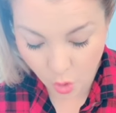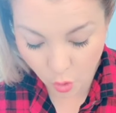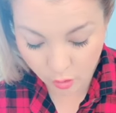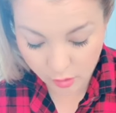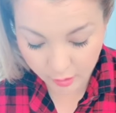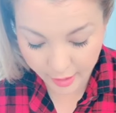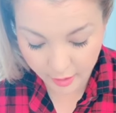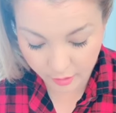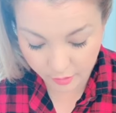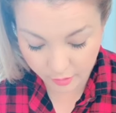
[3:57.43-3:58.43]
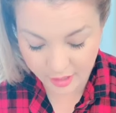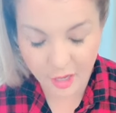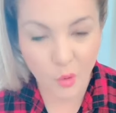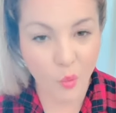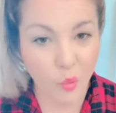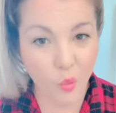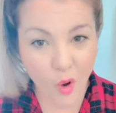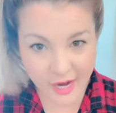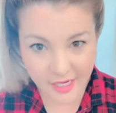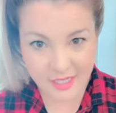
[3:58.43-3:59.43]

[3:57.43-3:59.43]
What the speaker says: oral health white